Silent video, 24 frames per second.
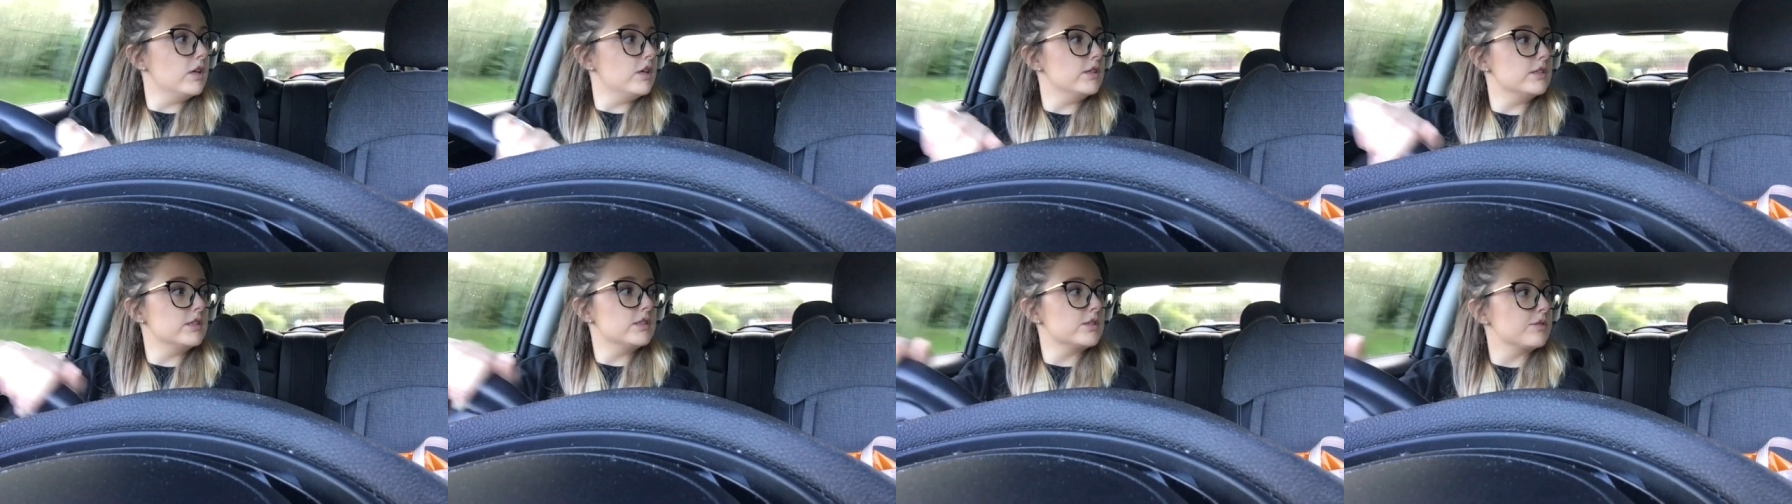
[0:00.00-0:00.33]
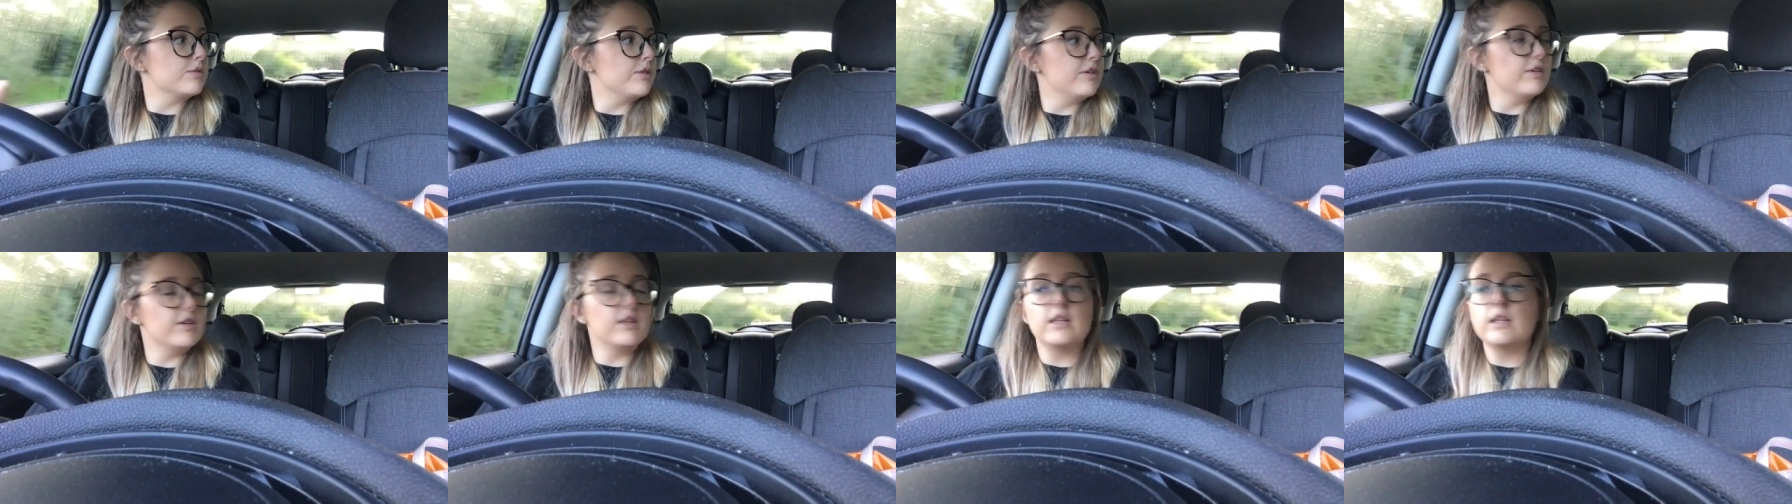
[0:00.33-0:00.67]
Oh, there's a
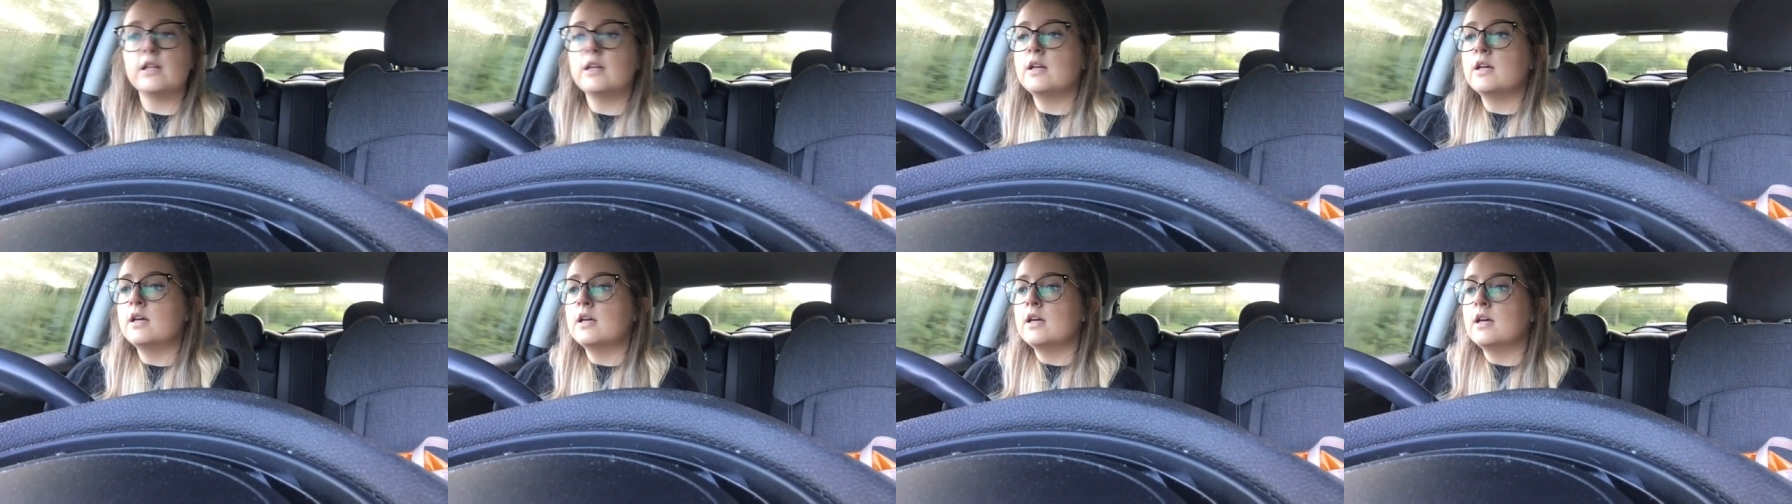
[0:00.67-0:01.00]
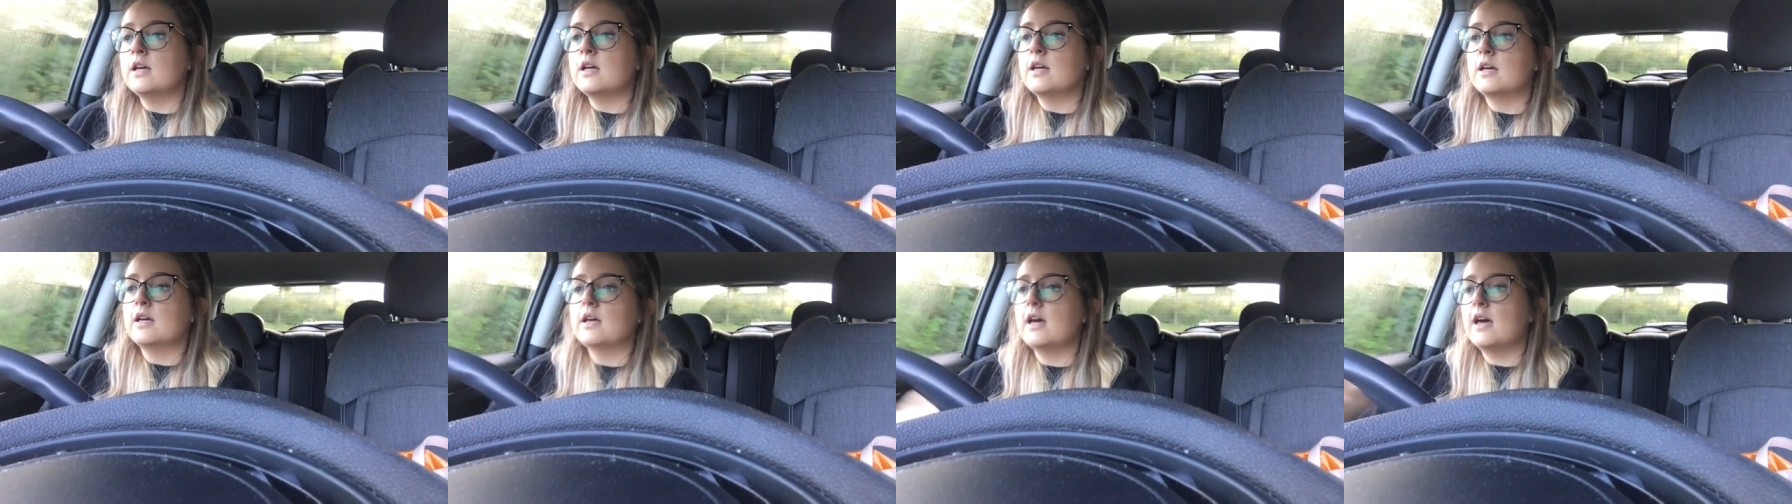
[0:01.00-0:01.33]
squirrel.
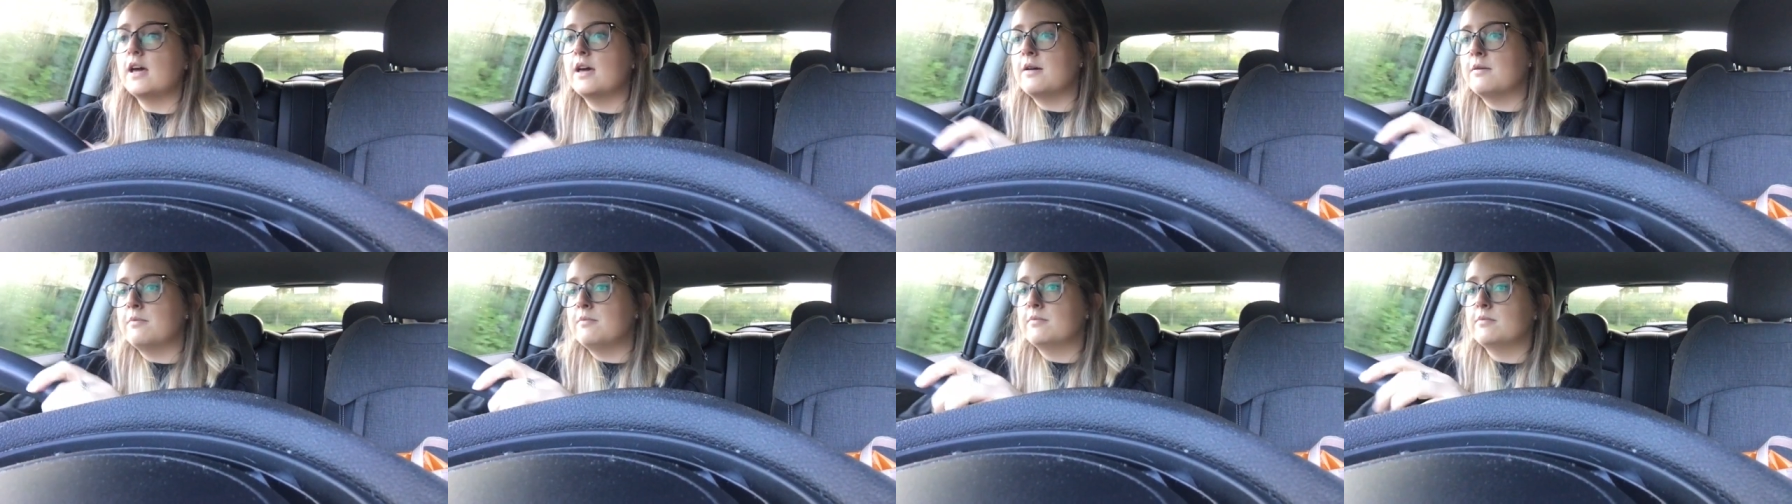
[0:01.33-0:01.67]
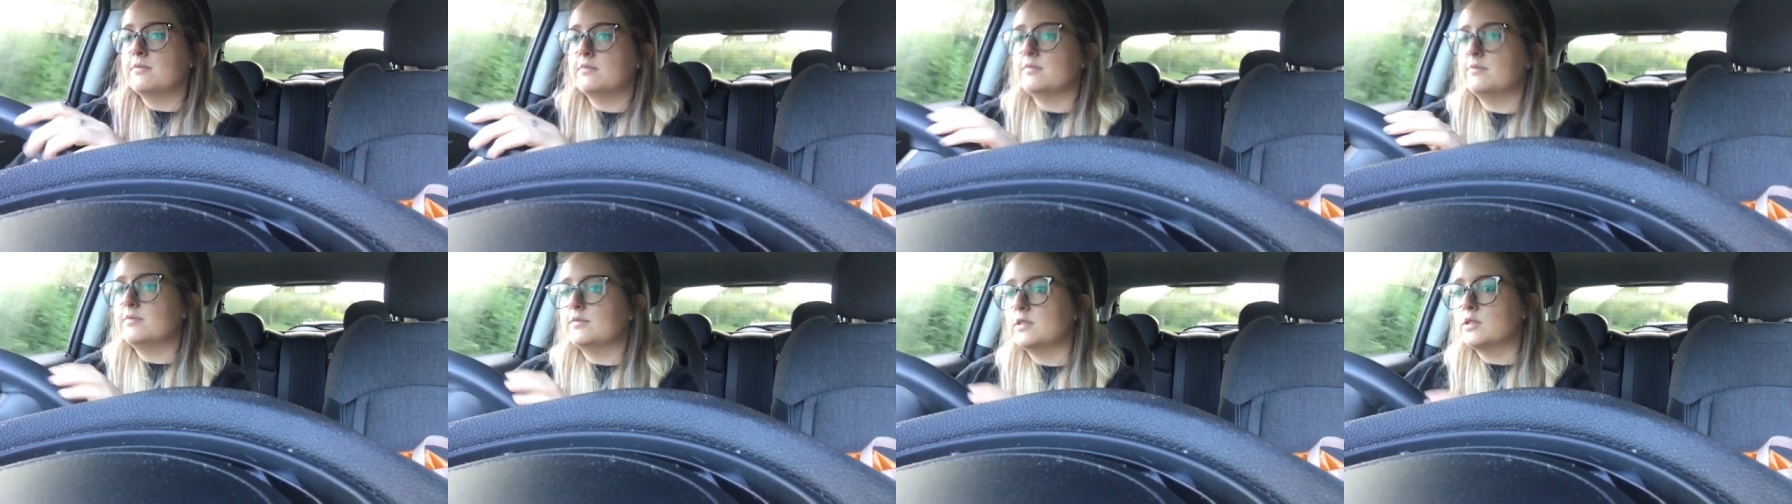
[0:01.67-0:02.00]
Um,
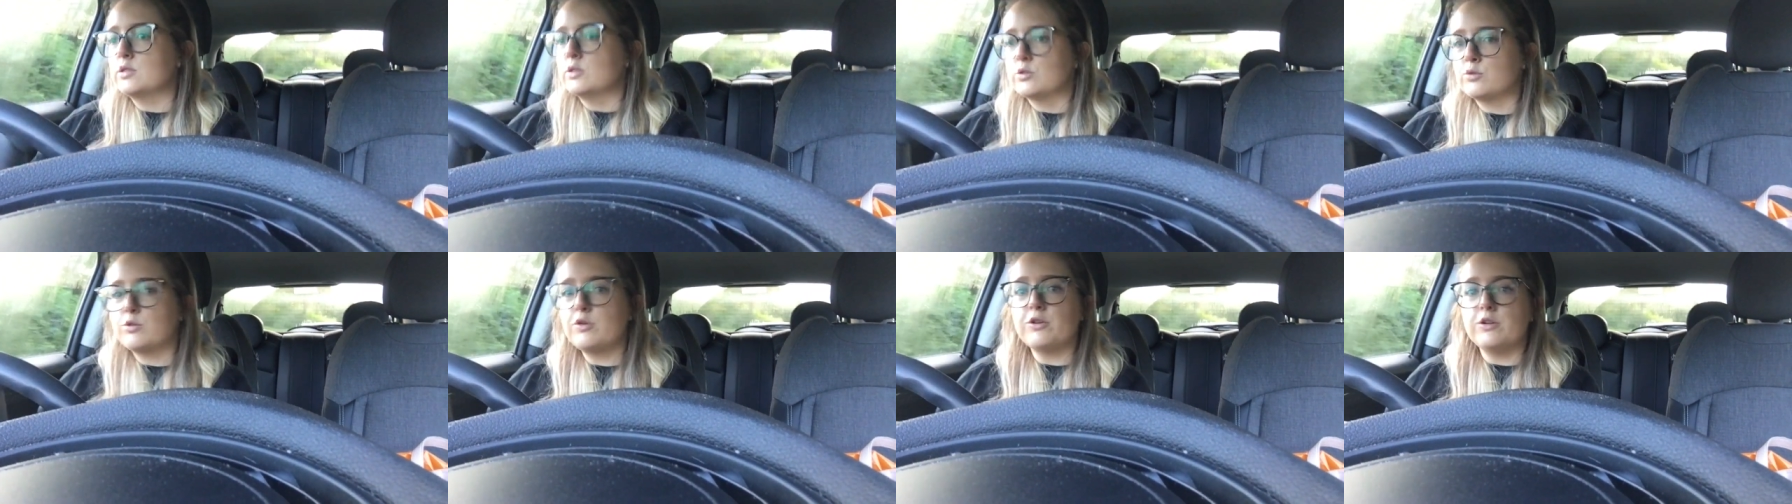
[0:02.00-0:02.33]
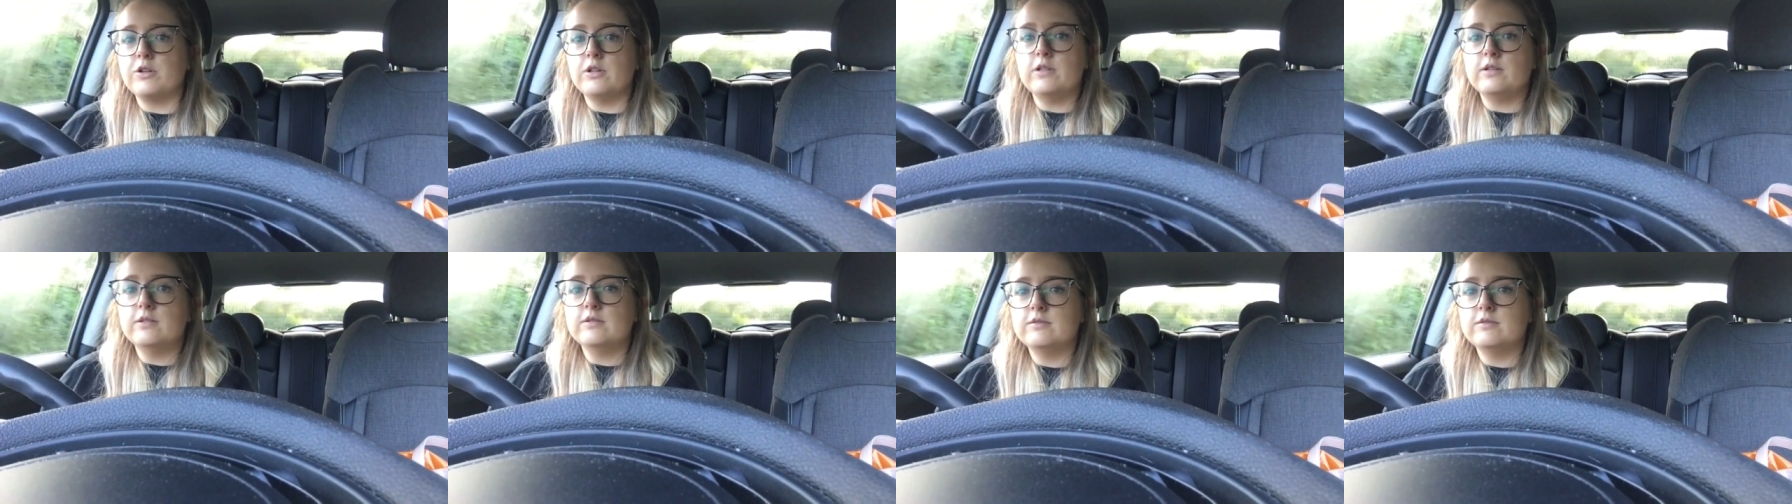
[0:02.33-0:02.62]
squirrel.